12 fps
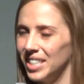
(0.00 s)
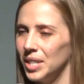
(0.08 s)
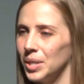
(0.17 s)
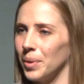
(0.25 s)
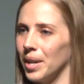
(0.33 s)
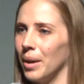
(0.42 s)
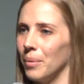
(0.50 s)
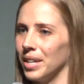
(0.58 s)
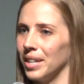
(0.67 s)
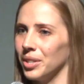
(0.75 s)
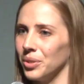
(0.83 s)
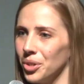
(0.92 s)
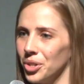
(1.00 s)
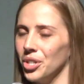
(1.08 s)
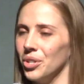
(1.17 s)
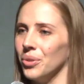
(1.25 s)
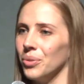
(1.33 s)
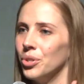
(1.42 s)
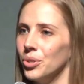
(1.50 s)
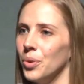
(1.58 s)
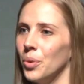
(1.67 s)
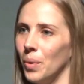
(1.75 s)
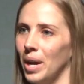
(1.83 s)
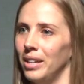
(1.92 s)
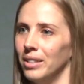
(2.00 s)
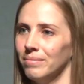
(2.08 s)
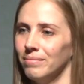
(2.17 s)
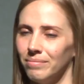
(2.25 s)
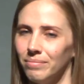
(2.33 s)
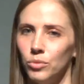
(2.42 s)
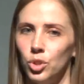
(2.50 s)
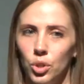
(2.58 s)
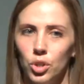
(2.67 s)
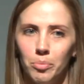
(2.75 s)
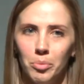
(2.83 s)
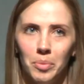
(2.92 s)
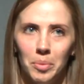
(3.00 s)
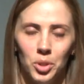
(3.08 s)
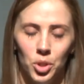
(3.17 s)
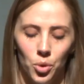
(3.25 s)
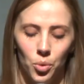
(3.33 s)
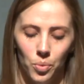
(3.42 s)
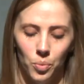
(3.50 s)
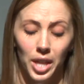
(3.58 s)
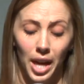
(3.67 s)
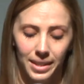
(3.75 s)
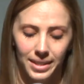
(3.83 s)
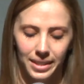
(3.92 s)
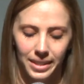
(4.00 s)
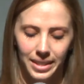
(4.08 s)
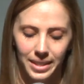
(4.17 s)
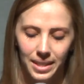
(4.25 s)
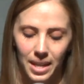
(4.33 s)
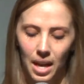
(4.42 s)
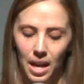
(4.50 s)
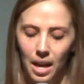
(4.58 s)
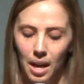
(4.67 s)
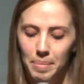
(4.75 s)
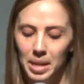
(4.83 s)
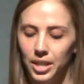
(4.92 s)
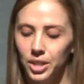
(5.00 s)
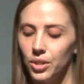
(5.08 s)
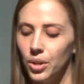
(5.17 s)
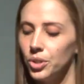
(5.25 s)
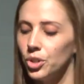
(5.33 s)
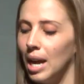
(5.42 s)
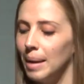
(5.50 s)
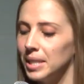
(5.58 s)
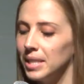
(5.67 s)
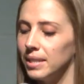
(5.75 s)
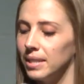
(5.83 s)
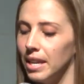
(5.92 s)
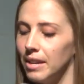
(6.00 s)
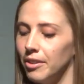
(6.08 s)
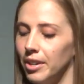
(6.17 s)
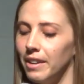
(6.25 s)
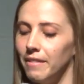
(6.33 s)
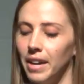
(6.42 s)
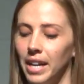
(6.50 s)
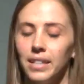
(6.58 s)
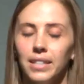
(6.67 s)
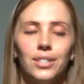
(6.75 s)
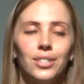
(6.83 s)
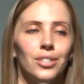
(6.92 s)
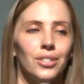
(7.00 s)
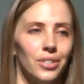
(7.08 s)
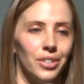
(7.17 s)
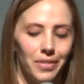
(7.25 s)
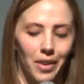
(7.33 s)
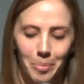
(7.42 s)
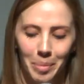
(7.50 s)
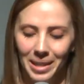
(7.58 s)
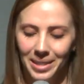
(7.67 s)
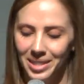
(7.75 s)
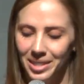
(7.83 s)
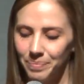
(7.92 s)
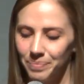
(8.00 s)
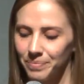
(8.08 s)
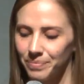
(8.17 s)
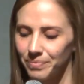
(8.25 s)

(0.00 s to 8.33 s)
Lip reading: This is what I want to exhort to you. Do it well. Do your movement, do it with excellence. Because those trapped in slavery and violence deserve our best.